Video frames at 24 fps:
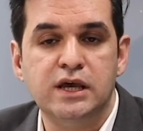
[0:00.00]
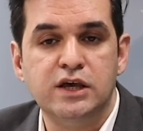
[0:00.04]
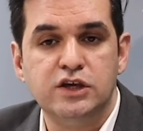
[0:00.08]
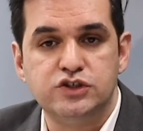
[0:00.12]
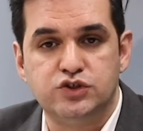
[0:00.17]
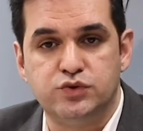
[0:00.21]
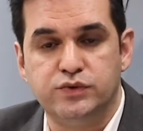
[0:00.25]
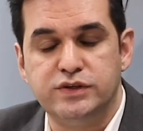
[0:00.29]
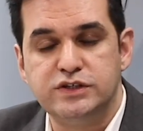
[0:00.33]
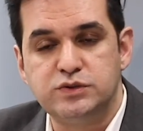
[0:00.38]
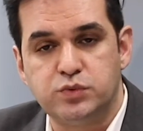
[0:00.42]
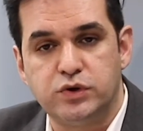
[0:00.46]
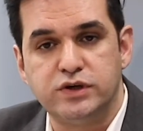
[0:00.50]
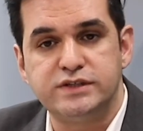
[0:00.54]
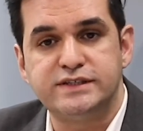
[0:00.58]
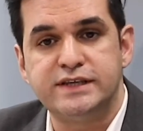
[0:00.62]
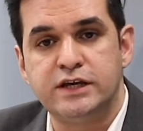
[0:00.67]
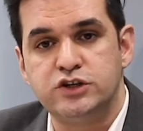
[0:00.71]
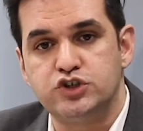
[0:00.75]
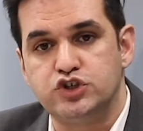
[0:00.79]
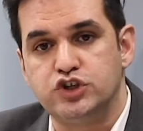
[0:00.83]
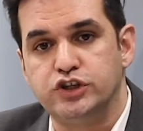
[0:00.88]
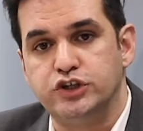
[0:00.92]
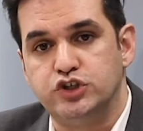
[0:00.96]
So these were
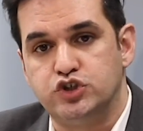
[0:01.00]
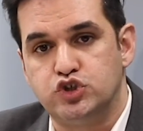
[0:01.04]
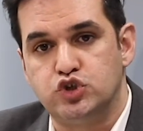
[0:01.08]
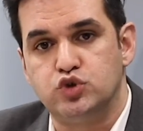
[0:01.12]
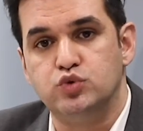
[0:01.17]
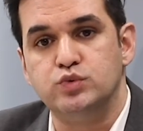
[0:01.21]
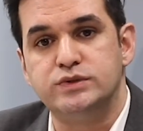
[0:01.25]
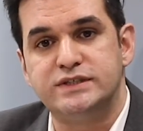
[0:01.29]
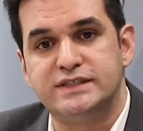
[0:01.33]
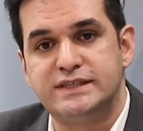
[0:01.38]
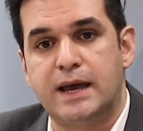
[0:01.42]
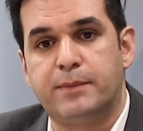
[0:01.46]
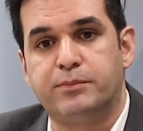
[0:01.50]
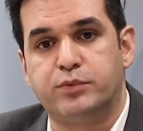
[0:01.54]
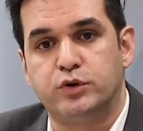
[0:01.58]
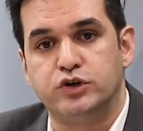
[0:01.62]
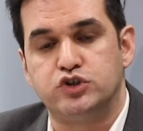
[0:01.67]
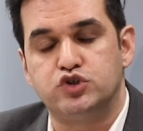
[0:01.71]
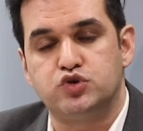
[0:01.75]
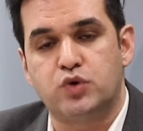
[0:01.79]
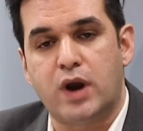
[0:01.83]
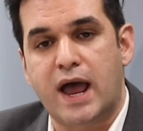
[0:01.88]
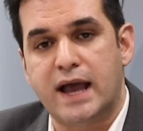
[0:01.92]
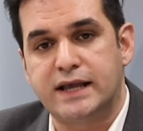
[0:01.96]
essentially two
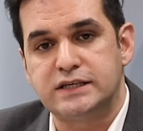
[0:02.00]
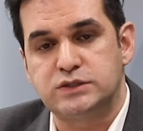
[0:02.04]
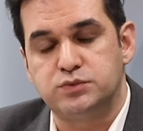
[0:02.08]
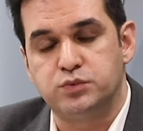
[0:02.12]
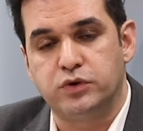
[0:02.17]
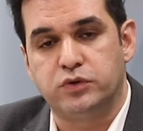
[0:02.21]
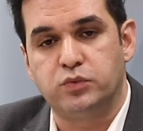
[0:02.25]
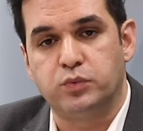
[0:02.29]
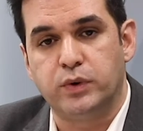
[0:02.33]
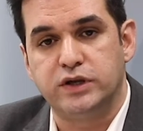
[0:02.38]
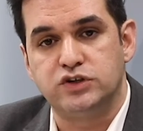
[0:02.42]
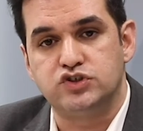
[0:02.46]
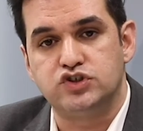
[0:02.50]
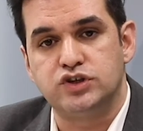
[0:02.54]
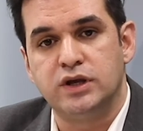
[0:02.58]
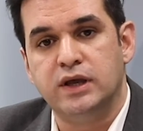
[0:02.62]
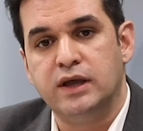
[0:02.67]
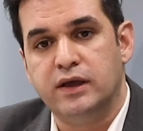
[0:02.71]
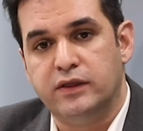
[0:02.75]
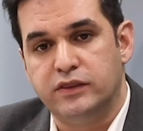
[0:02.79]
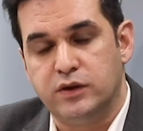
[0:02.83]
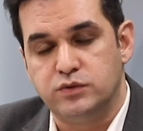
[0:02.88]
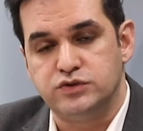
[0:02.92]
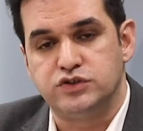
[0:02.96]
separate tracks with which
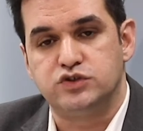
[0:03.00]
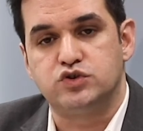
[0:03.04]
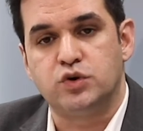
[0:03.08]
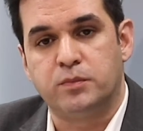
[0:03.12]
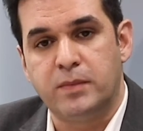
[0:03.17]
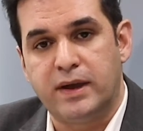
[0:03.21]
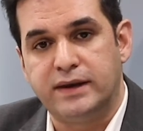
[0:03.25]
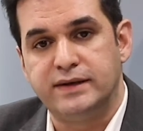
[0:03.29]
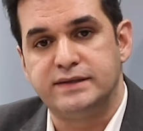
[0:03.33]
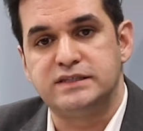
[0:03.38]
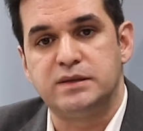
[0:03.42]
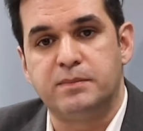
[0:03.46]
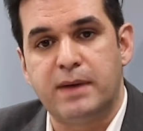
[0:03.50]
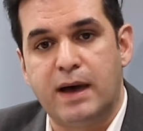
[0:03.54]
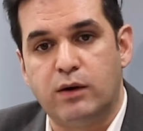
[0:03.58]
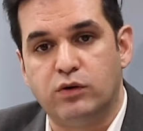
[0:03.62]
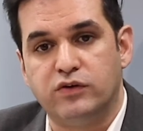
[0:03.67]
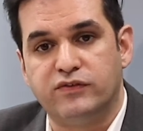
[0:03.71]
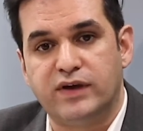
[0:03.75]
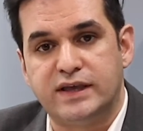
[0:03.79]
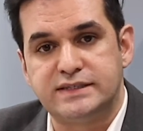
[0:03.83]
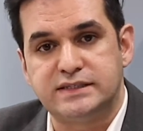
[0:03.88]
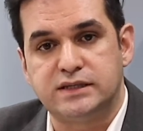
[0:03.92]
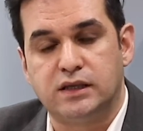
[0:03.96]
there was a tremendous amount
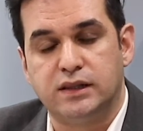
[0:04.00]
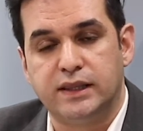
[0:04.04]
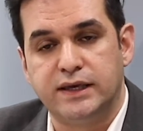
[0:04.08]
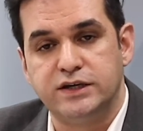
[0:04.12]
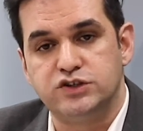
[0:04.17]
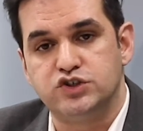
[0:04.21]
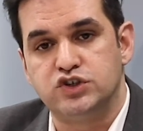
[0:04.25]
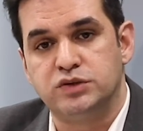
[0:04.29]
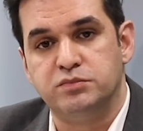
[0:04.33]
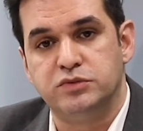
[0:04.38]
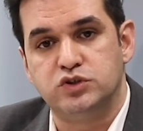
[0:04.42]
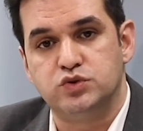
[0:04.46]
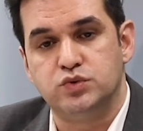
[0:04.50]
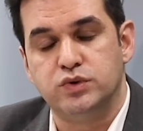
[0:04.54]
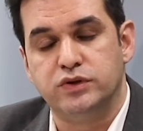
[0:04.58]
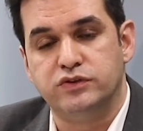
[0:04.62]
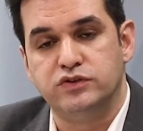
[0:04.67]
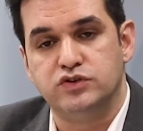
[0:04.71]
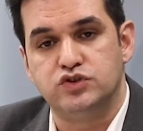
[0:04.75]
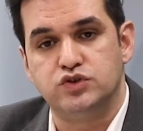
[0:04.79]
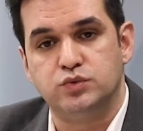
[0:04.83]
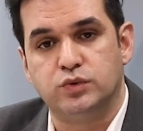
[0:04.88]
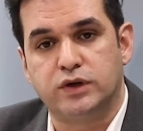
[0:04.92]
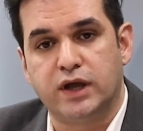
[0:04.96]
of escalation between
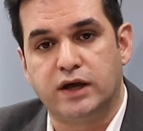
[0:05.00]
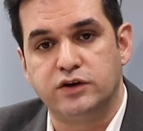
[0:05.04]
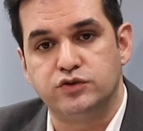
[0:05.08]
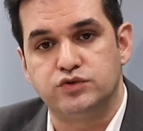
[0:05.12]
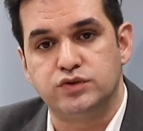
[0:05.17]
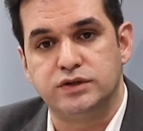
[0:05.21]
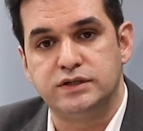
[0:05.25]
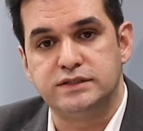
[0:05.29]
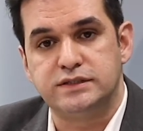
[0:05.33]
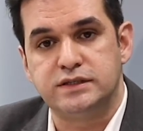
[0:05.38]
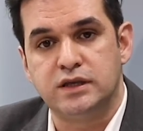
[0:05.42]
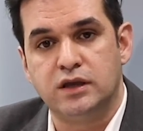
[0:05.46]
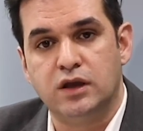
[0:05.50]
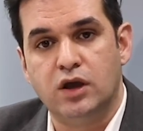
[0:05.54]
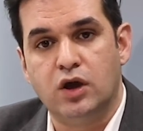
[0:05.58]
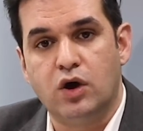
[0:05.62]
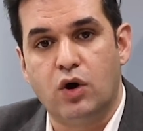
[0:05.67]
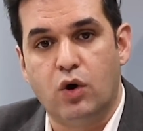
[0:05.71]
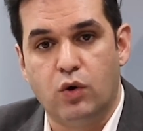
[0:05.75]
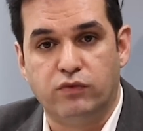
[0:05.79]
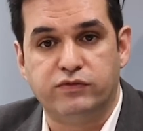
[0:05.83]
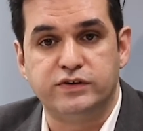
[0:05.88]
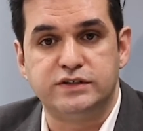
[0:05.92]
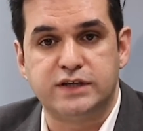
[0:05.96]
the two countries
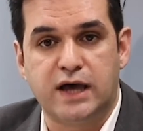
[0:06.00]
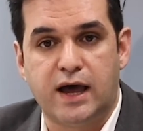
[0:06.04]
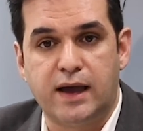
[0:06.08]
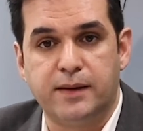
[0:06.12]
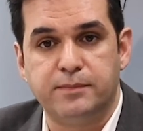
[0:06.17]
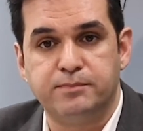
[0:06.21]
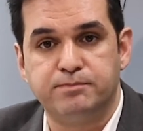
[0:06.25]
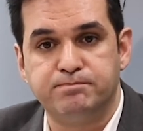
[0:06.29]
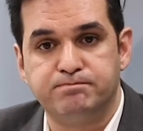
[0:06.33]
over time.